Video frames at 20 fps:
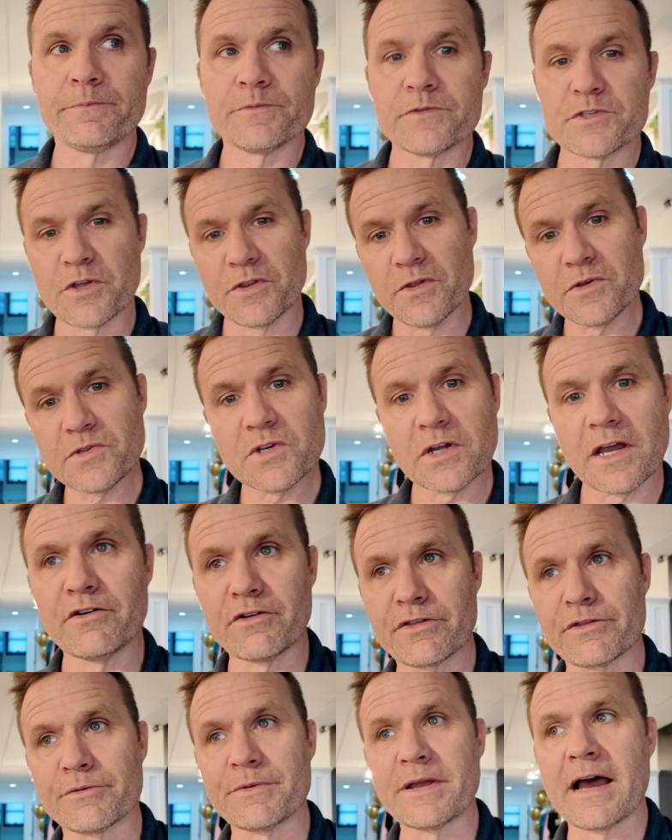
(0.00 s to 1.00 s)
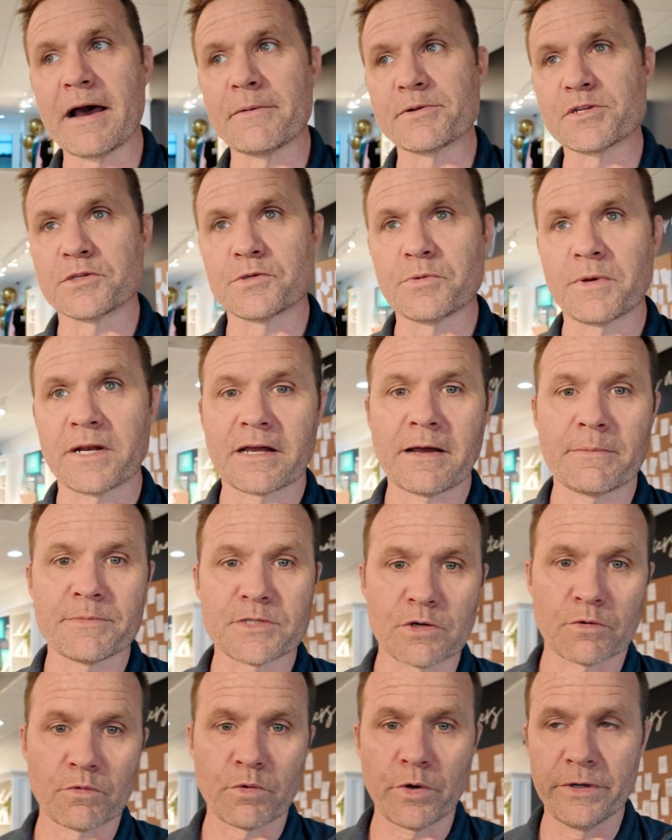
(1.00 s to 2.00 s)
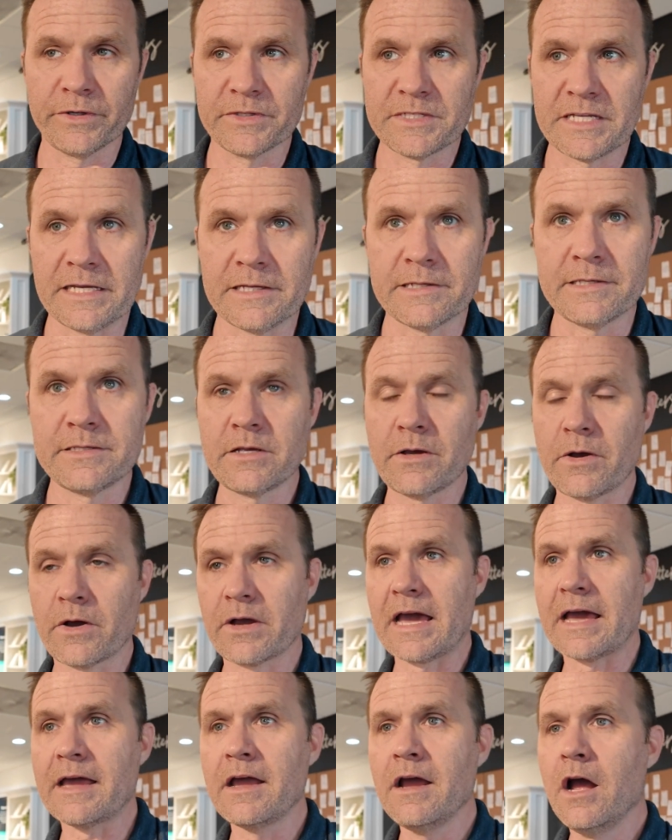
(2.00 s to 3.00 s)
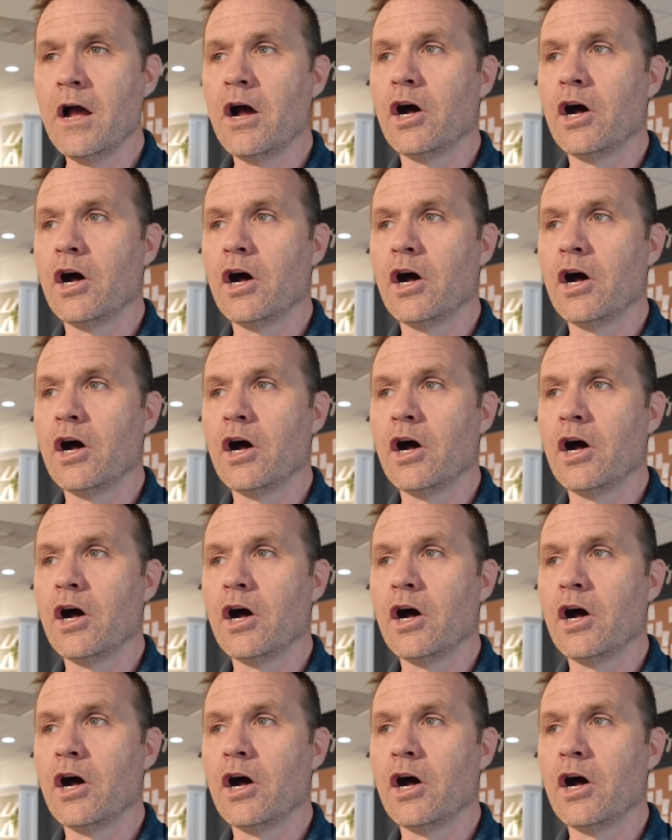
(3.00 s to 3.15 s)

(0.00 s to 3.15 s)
So those are your three options when it comes to royalties, okay?